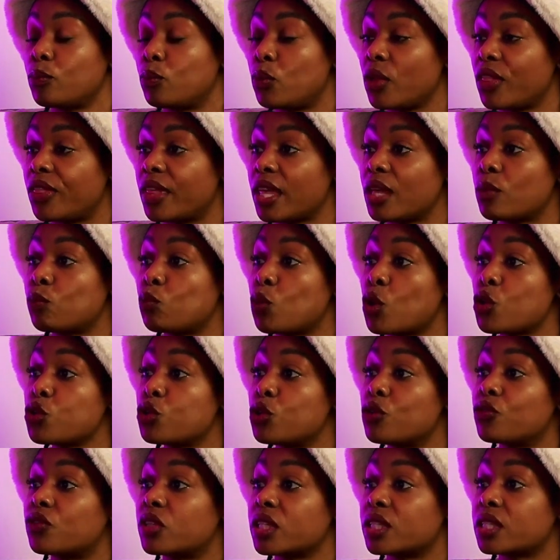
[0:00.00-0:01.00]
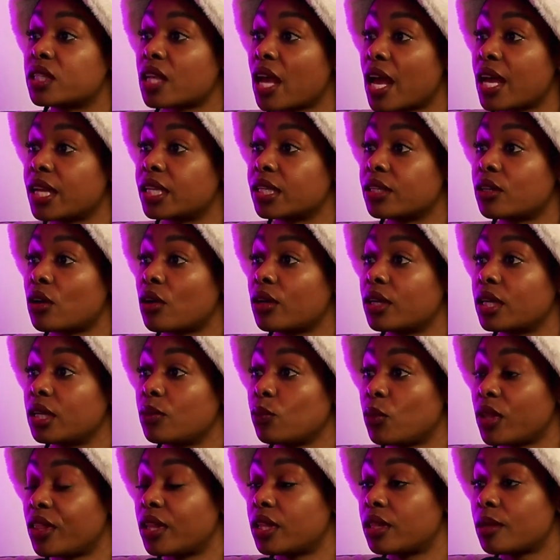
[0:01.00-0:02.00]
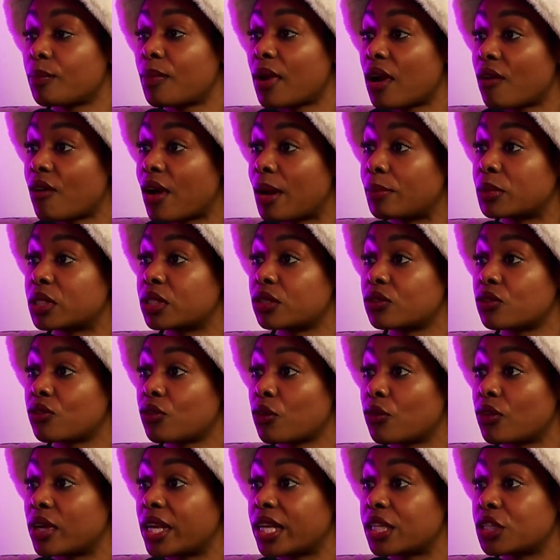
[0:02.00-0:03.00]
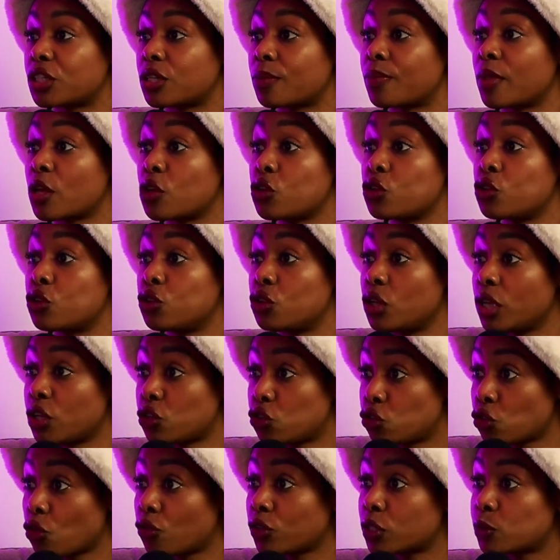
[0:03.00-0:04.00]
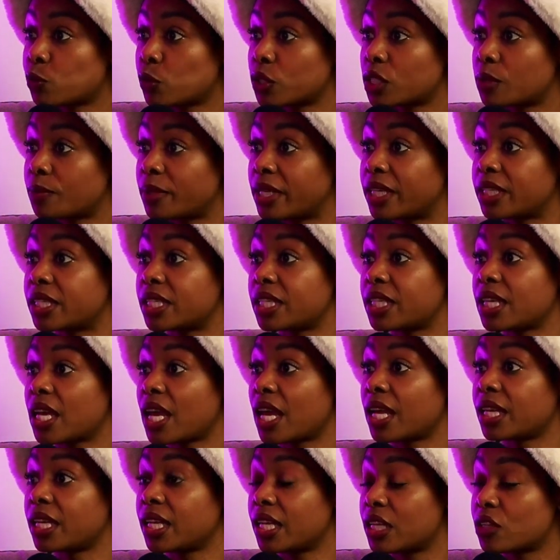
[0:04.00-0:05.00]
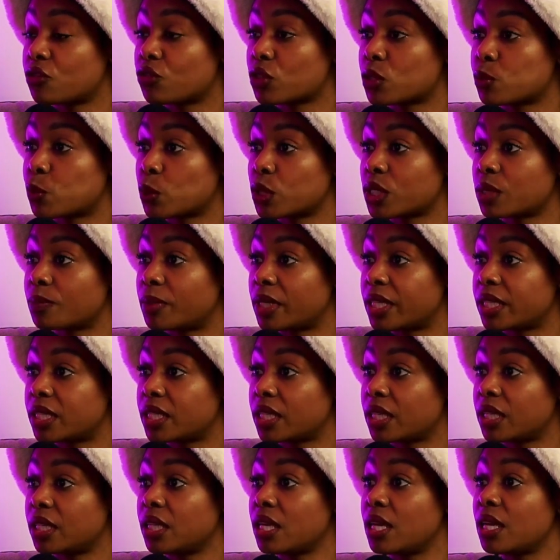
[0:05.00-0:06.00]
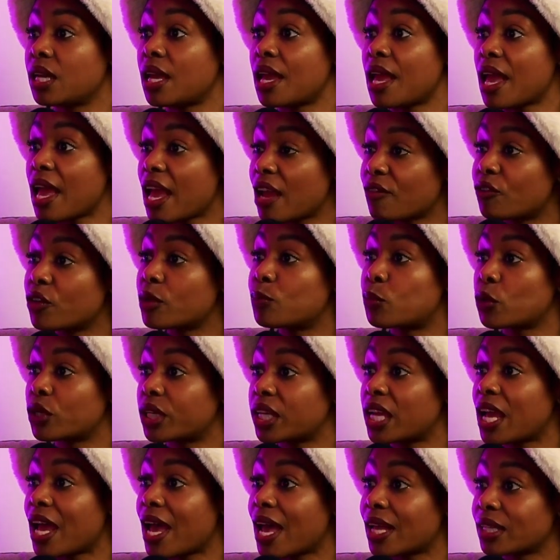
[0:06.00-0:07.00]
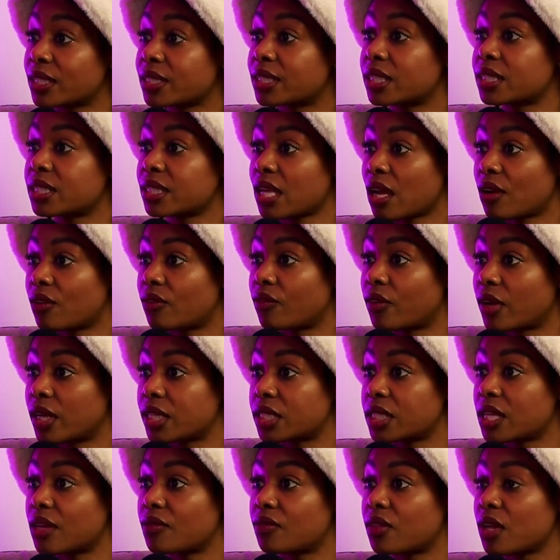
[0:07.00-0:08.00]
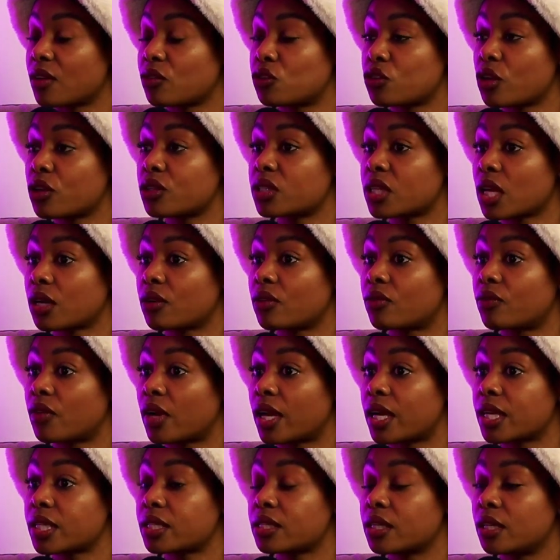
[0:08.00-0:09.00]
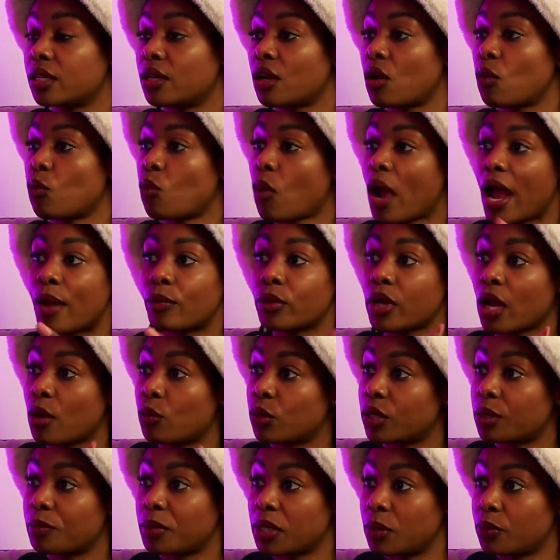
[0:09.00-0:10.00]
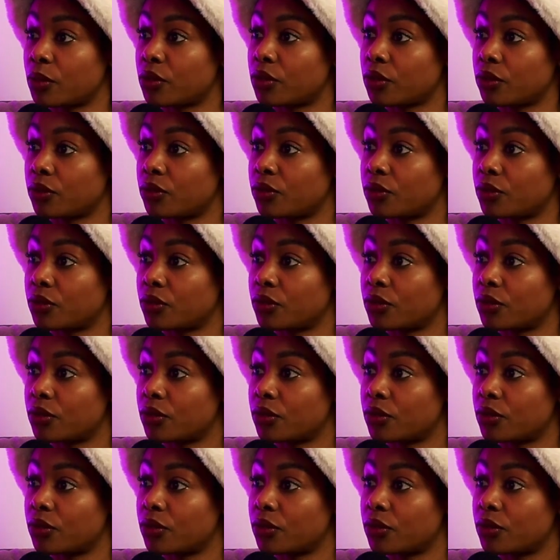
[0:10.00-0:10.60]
within what you've decided, within the parameters of your relationship that is your responsibility and his responsibility, everybody has to sacrifice. If there's no sacrifice, why would I want to be with you?